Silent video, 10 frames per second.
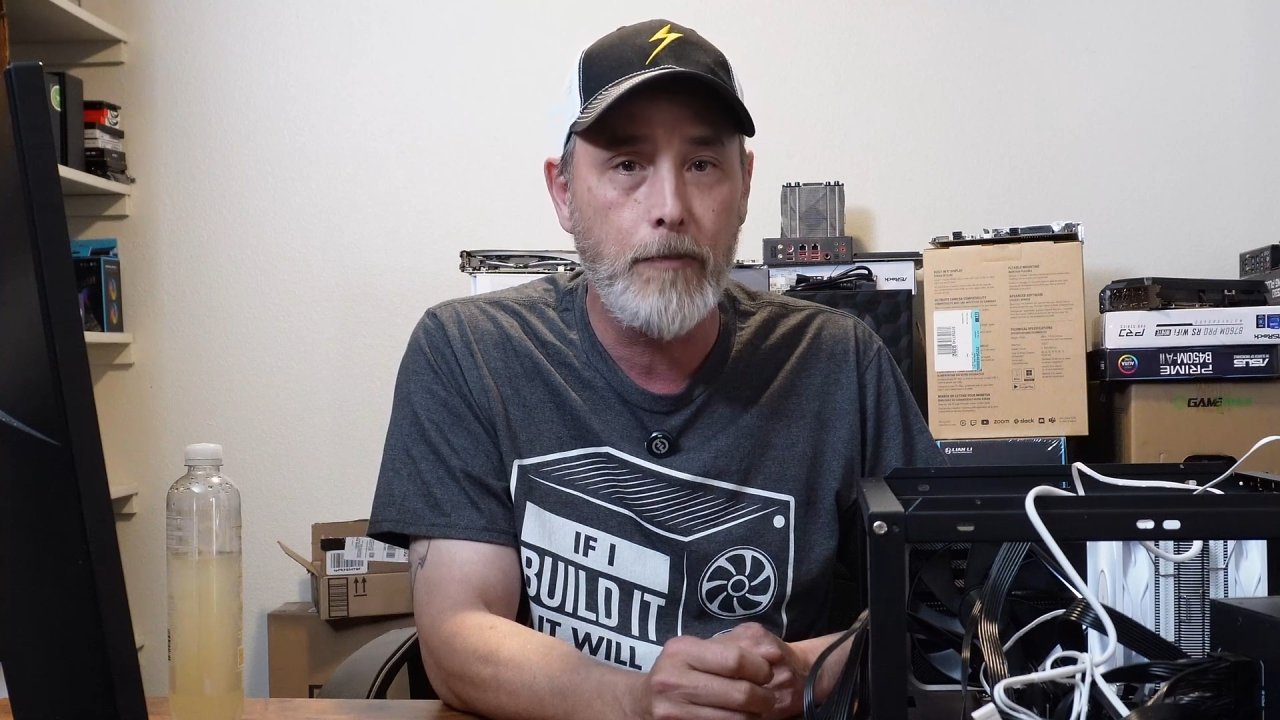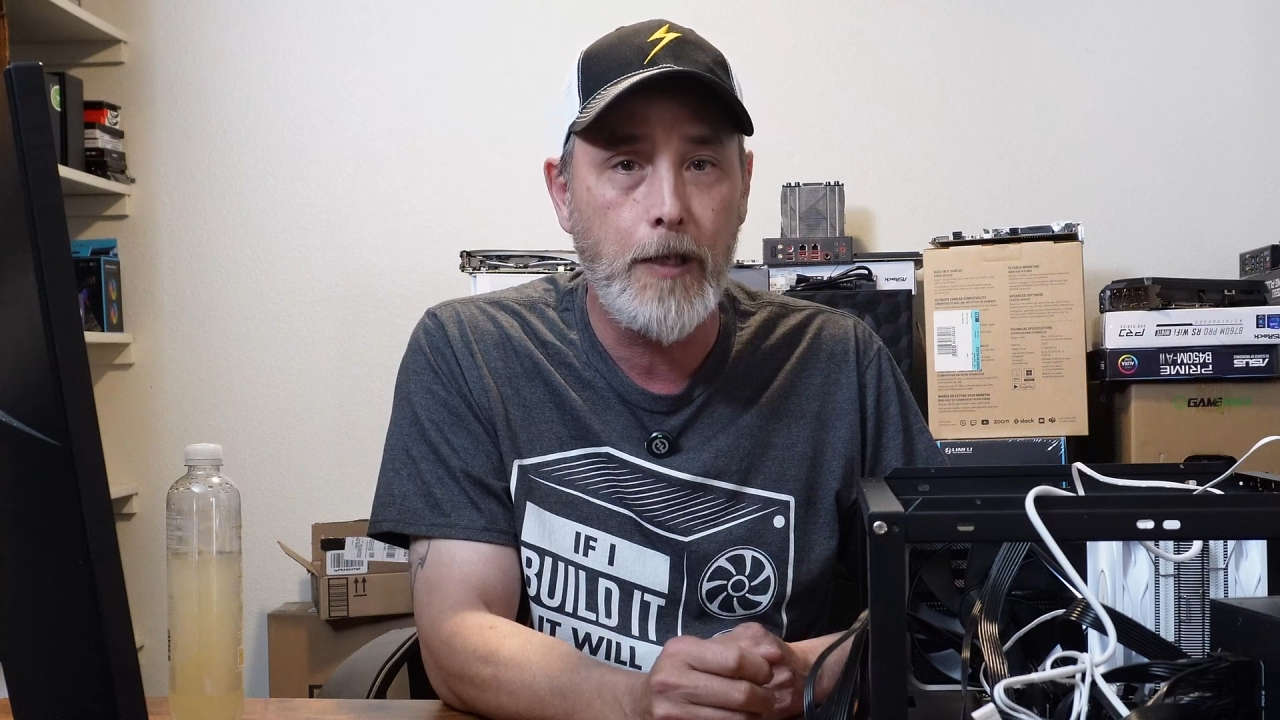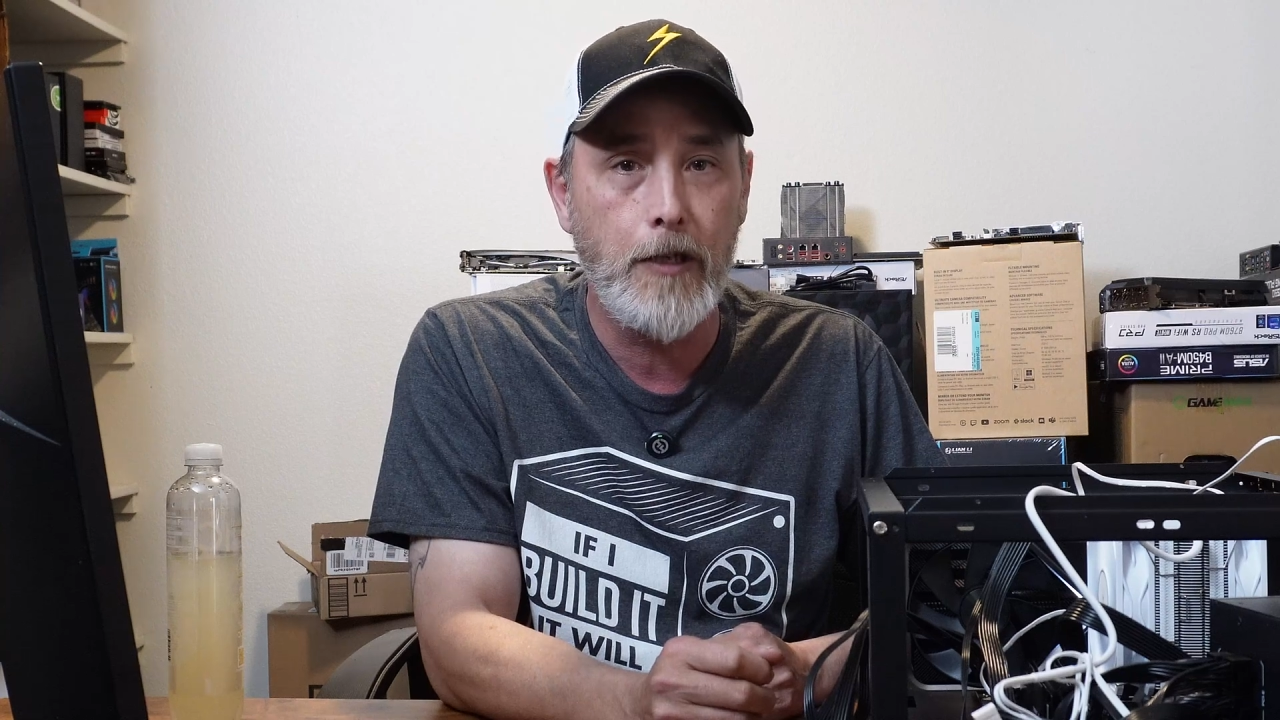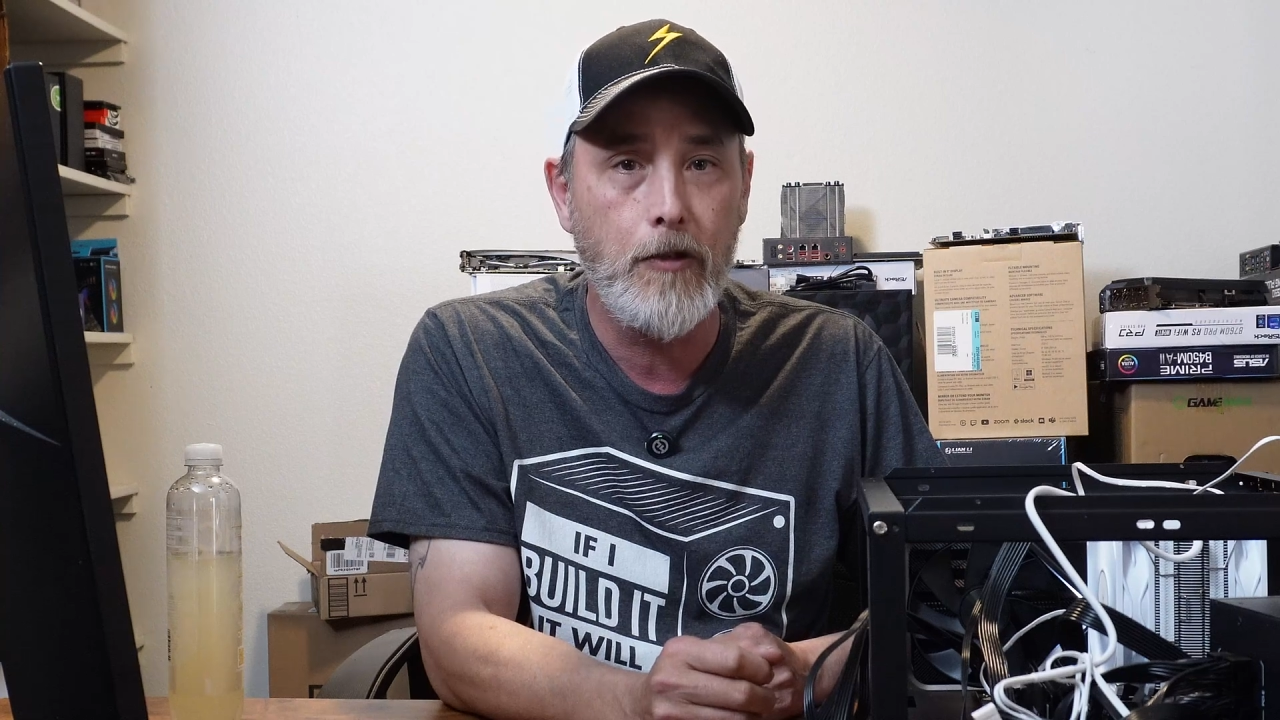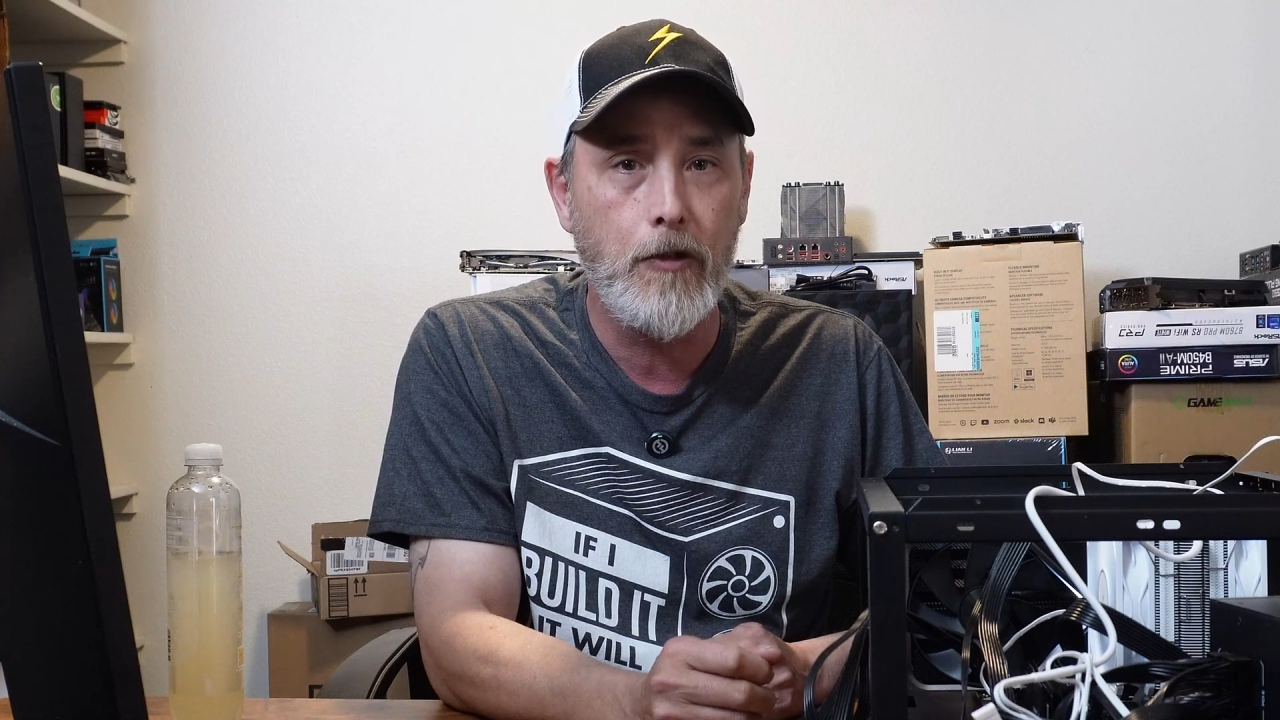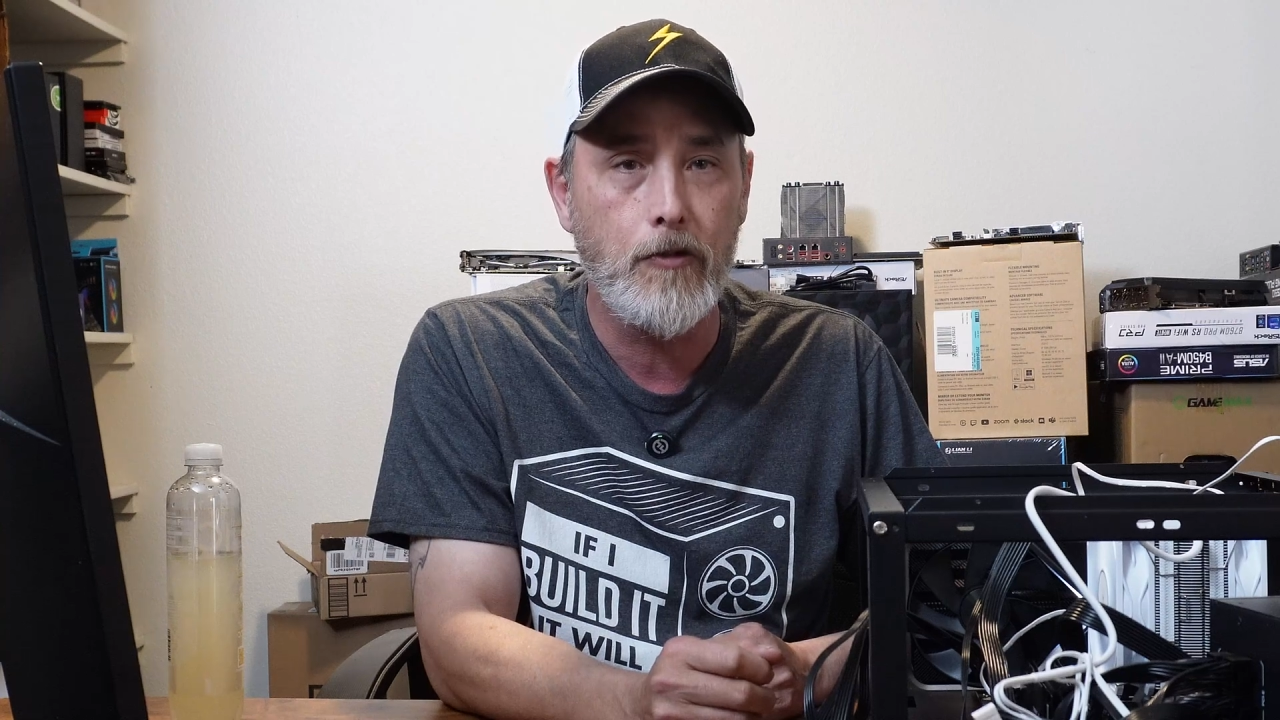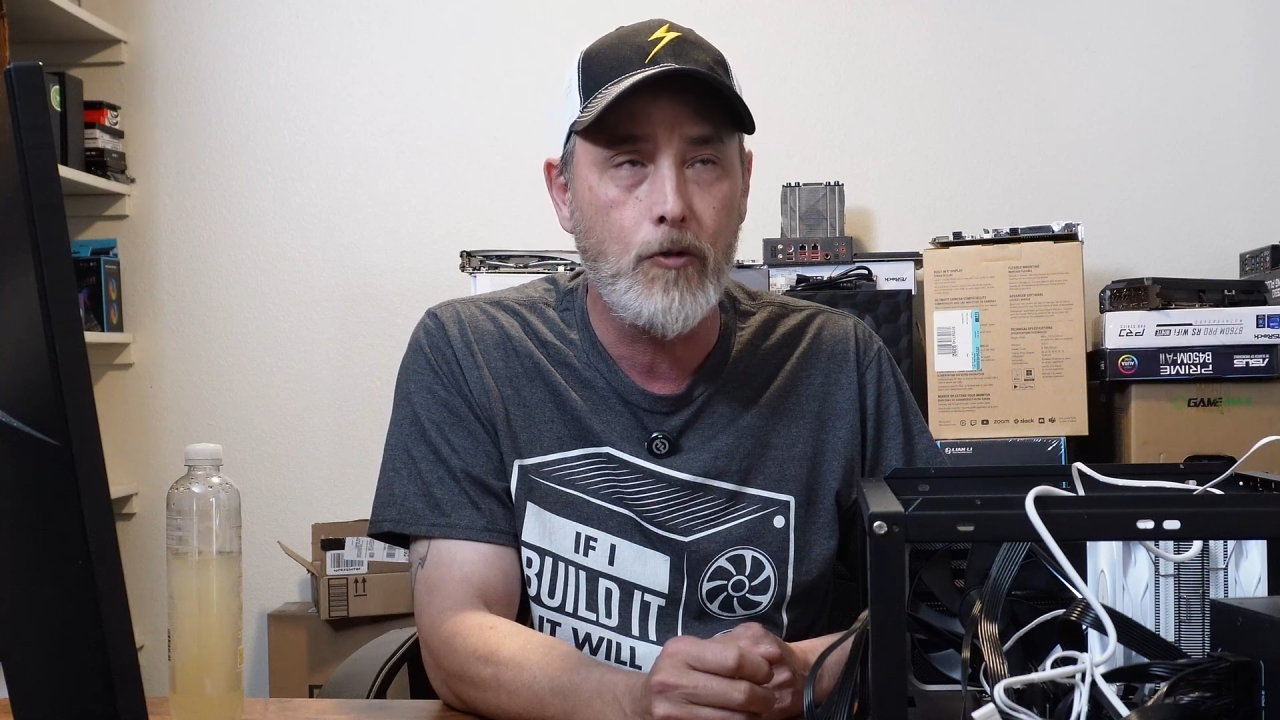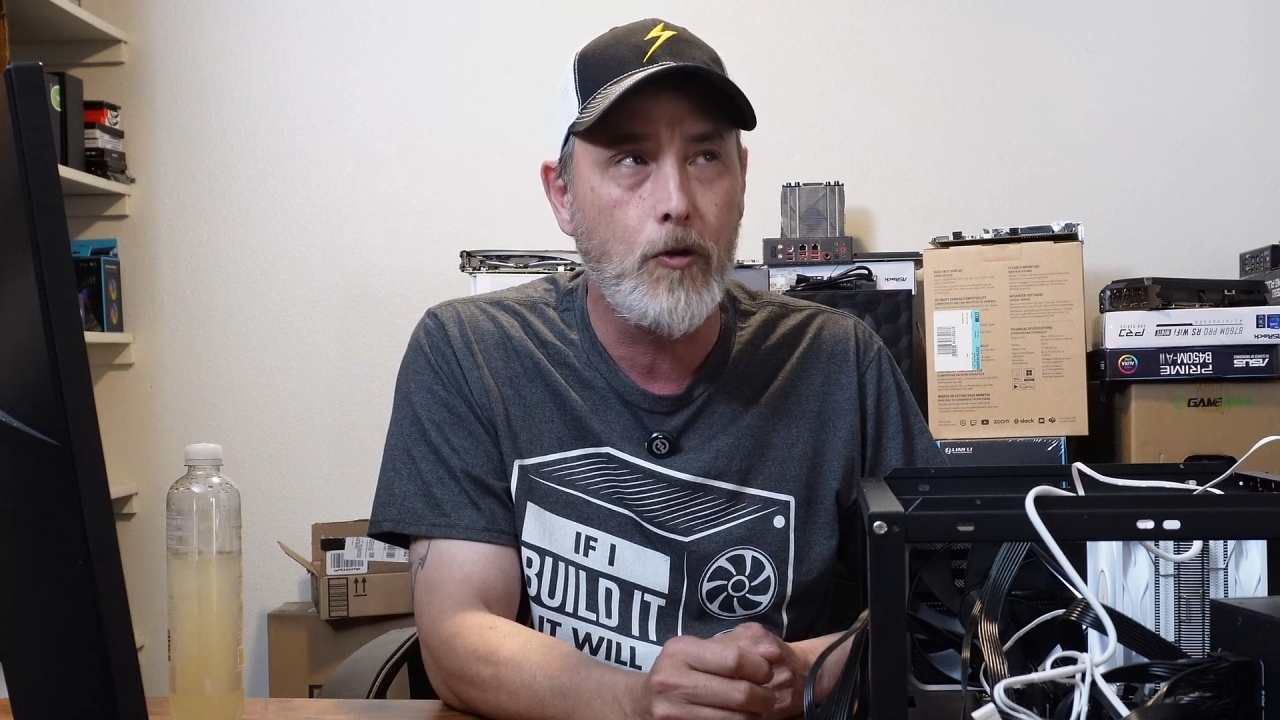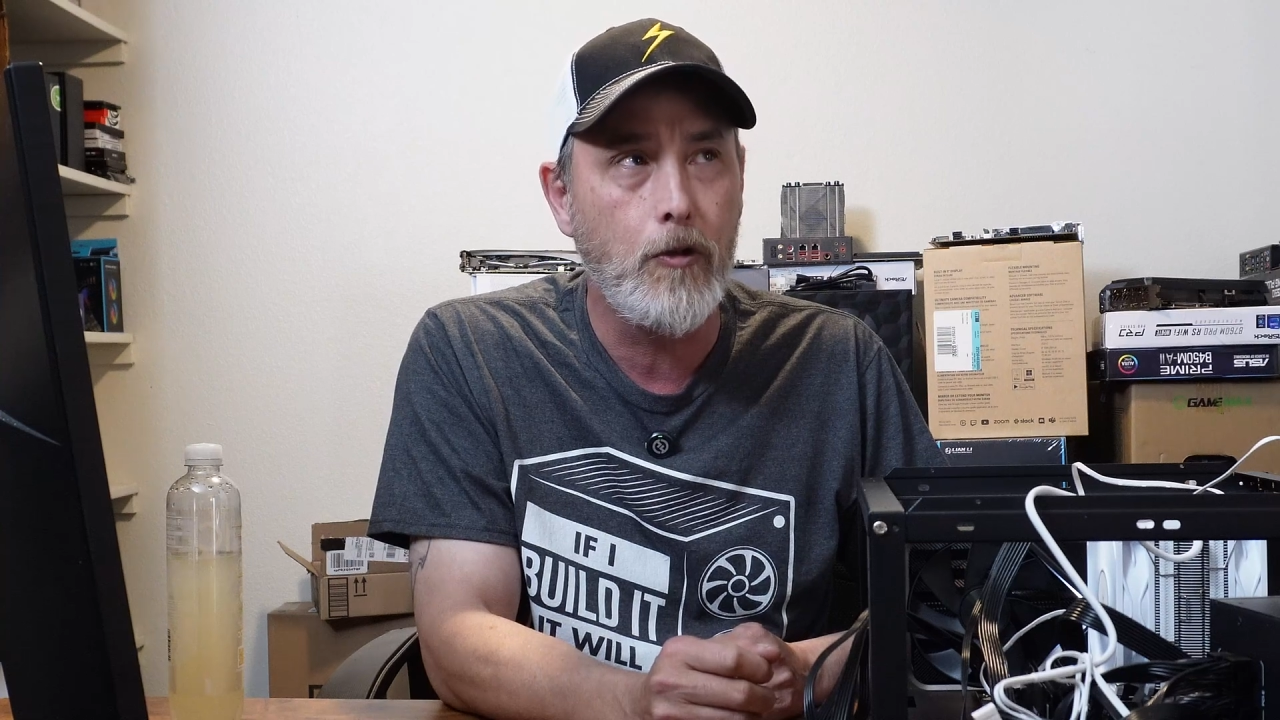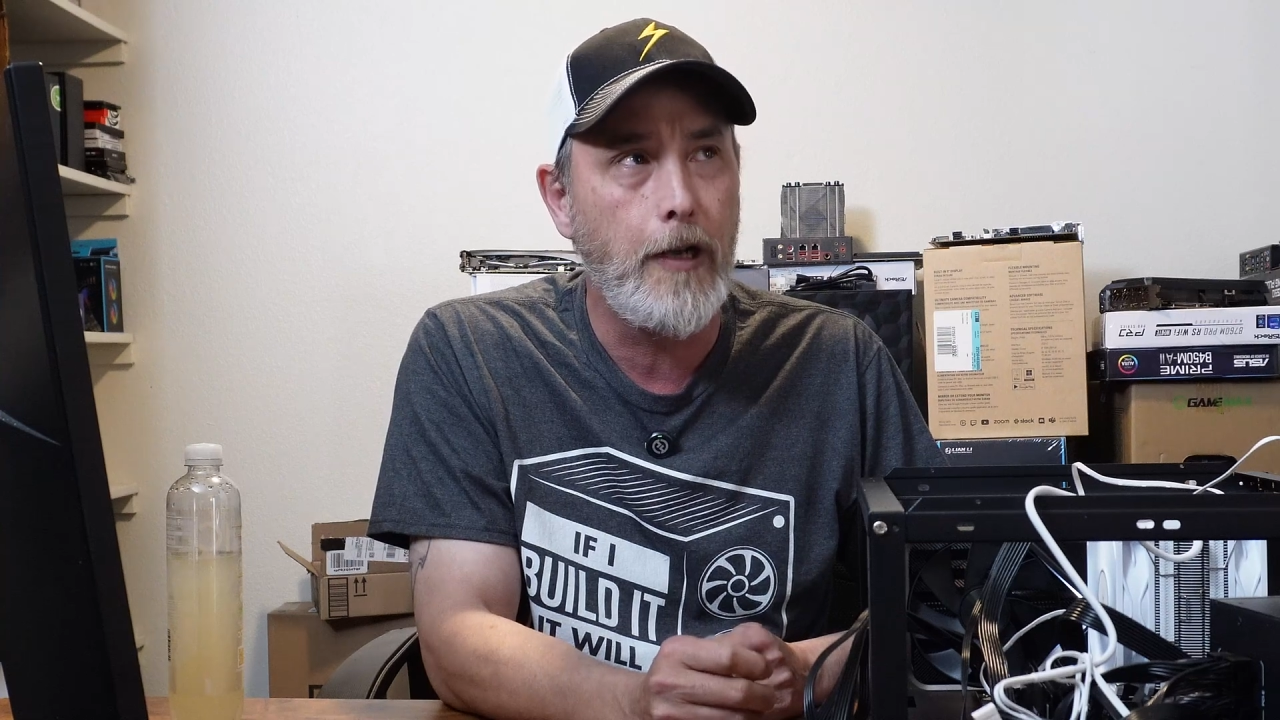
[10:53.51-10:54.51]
megahertz or